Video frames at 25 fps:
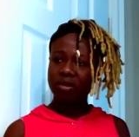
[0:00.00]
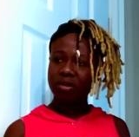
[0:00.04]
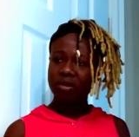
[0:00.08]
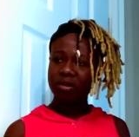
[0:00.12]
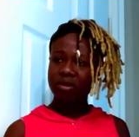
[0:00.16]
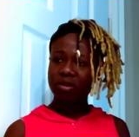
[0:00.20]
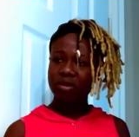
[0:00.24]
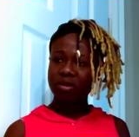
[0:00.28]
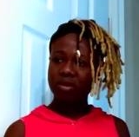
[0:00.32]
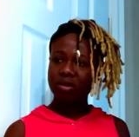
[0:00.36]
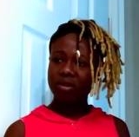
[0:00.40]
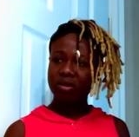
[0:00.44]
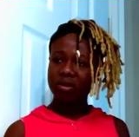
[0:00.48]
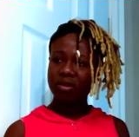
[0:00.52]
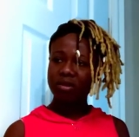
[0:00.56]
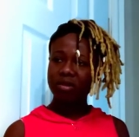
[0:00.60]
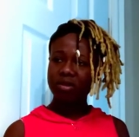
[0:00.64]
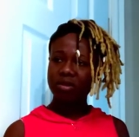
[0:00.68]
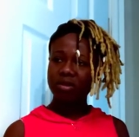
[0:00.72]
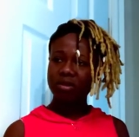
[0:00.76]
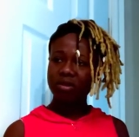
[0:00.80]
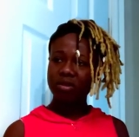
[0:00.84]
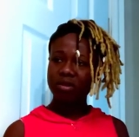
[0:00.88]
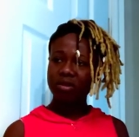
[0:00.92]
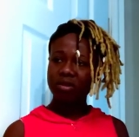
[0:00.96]

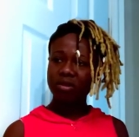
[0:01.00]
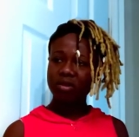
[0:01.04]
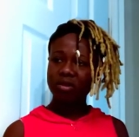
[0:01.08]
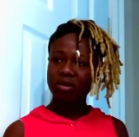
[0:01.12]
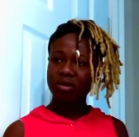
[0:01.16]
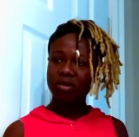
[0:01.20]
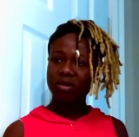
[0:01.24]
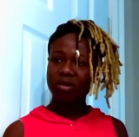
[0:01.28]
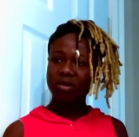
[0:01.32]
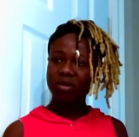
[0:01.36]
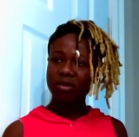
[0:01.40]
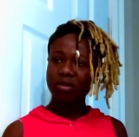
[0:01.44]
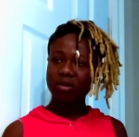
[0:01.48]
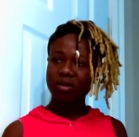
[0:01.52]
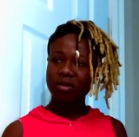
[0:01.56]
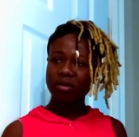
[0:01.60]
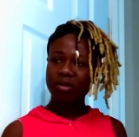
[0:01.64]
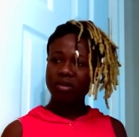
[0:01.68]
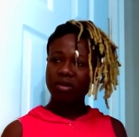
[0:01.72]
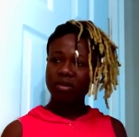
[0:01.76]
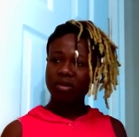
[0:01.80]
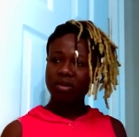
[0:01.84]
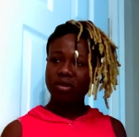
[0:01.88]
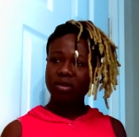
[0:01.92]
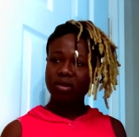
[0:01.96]

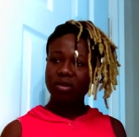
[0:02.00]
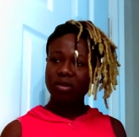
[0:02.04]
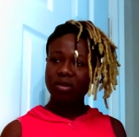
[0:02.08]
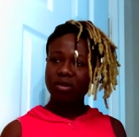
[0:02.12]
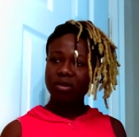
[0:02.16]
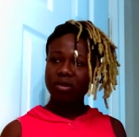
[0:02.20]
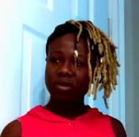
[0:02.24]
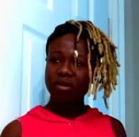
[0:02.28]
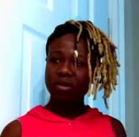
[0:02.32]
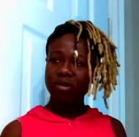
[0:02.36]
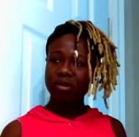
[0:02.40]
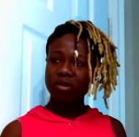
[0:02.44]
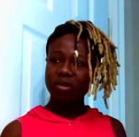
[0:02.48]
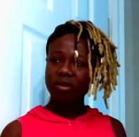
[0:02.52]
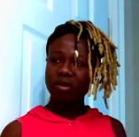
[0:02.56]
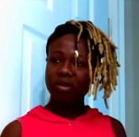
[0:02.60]
(silence)